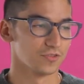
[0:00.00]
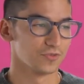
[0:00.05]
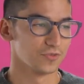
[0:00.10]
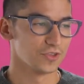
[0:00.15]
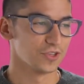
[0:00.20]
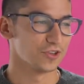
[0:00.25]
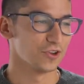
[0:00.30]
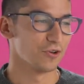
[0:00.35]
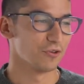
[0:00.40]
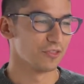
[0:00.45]

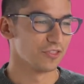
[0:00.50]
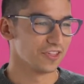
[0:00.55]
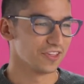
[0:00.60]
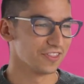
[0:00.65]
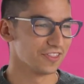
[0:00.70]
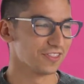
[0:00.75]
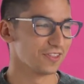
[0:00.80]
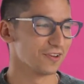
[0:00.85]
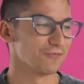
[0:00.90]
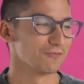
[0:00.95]

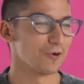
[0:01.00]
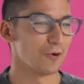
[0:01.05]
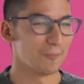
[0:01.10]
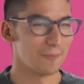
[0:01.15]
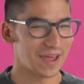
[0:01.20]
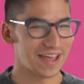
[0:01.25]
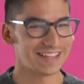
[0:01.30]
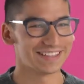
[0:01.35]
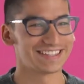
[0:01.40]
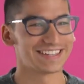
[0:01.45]
the
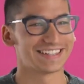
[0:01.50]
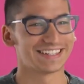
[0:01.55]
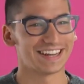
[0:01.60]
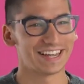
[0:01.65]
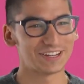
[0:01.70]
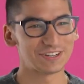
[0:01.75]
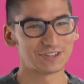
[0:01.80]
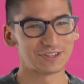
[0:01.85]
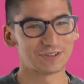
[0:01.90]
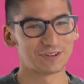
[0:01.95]
romantic
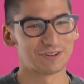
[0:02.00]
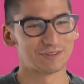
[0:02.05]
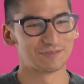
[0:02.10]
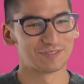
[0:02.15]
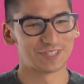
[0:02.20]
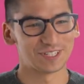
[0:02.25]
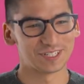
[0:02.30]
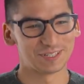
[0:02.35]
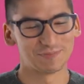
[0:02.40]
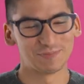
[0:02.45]
nature of
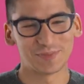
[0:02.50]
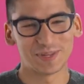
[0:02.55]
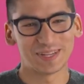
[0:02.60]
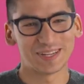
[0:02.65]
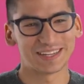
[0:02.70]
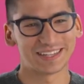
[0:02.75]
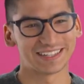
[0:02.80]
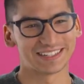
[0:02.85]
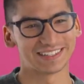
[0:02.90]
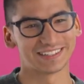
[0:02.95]
just
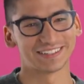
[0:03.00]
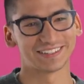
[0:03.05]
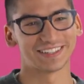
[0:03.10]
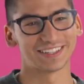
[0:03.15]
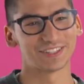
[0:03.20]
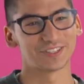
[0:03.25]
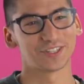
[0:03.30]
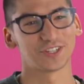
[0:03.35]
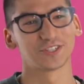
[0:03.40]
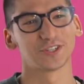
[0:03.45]
being
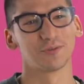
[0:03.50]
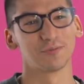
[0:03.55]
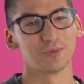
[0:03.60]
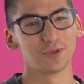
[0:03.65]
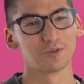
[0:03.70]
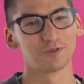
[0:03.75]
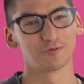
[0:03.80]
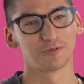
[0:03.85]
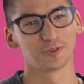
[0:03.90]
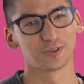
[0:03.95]
in such a
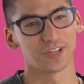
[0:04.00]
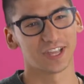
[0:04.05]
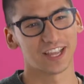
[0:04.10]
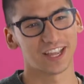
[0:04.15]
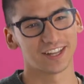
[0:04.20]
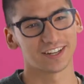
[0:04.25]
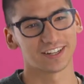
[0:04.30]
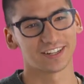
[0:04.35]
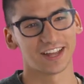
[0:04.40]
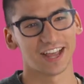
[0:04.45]
beautiful
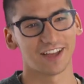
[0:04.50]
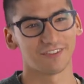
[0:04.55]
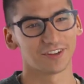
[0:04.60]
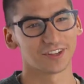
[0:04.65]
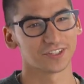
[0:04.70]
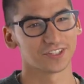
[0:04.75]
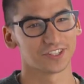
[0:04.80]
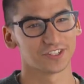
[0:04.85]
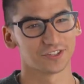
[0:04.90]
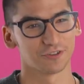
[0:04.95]
land and having
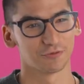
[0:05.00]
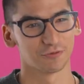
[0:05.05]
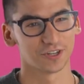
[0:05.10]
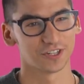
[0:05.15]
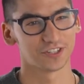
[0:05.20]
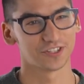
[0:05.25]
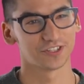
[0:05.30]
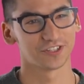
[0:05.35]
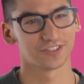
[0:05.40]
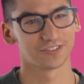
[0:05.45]
such a
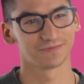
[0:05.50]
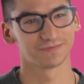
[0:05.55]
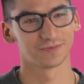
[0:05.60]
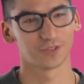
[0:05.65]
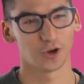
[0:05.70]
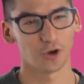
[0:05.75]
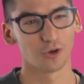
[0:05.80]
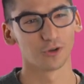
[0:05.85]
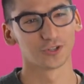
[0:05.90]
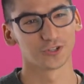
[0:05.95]
rich
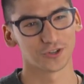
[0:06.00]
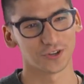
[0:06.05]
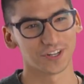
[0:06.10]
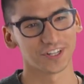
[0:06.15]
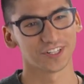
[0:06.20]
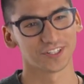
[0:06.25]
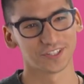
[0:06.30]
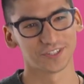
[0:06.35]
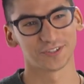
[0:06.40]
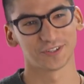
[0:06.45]
culture and
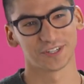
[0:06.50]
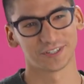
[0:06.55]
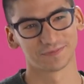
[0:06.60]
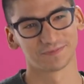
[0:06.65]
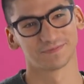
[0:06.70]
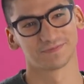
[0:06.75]
history.